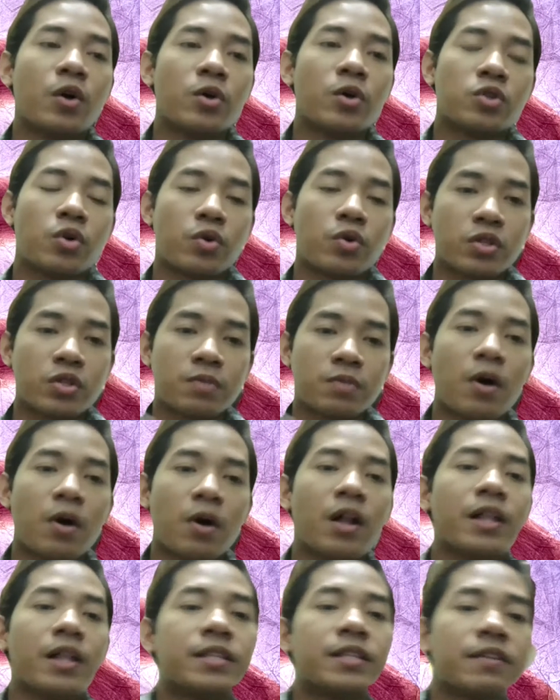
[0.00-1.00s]
So
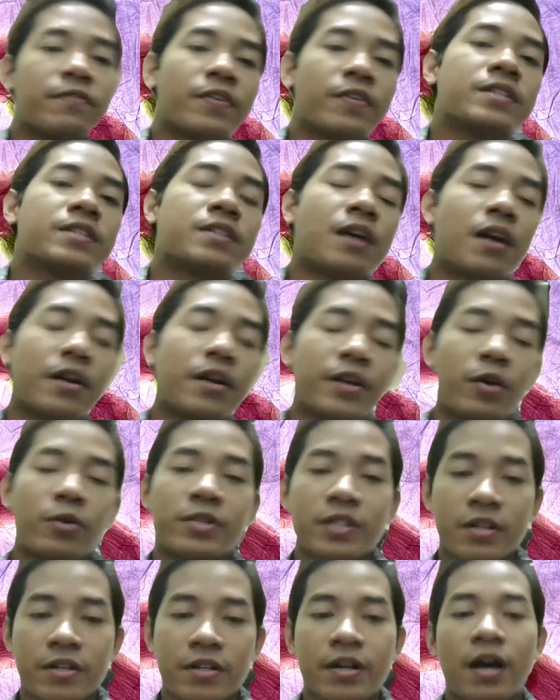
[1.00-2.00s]
small interference RNA or
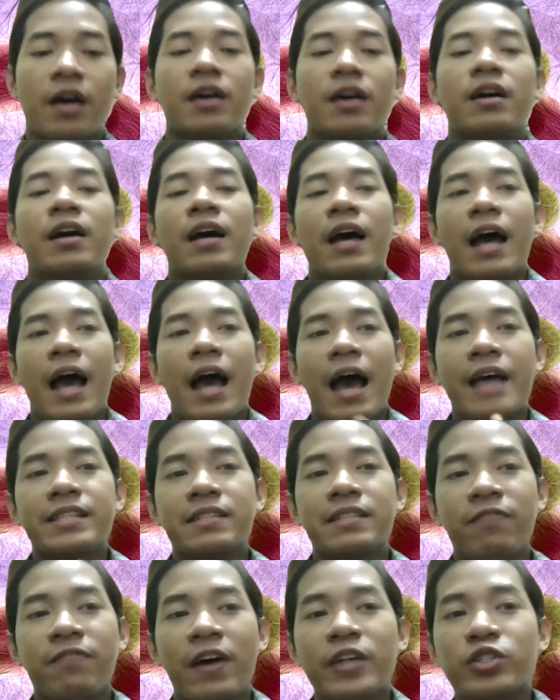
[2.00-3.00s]
siRNA has
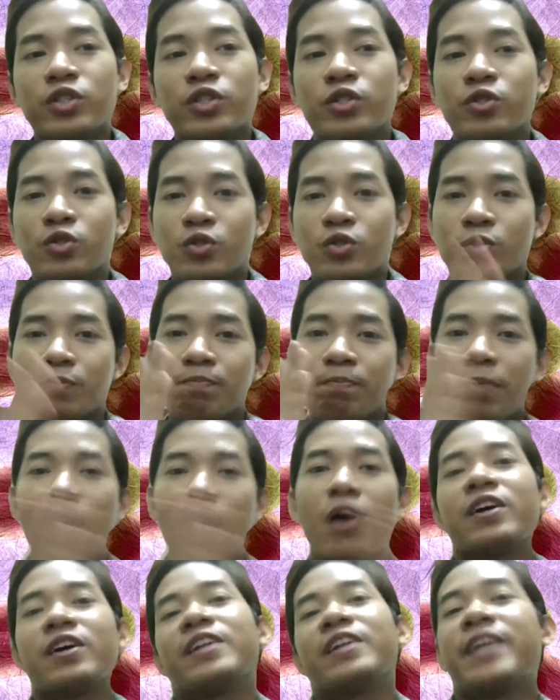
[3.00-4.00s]
the function to
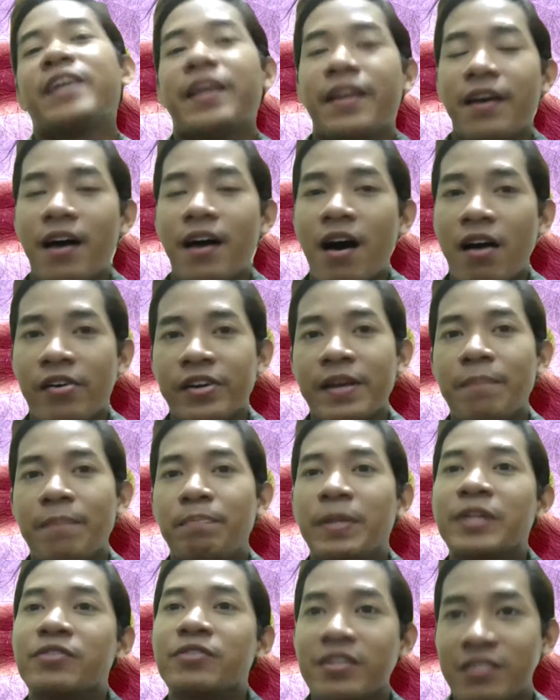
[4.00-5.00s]
block the RNA
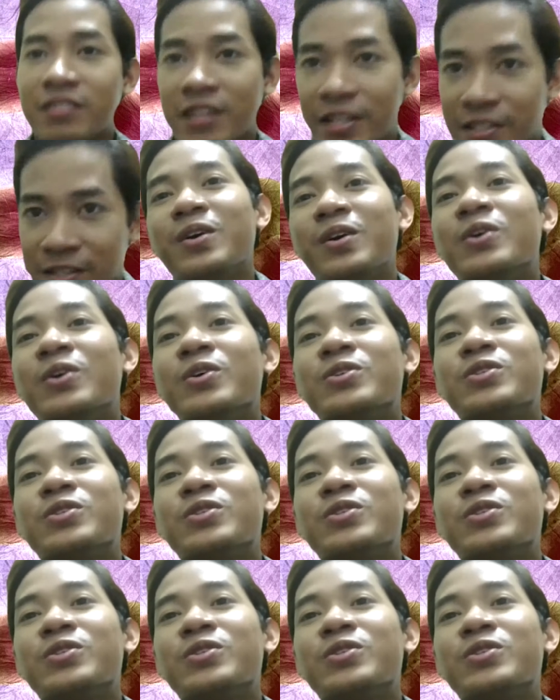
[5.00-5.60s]
being translated.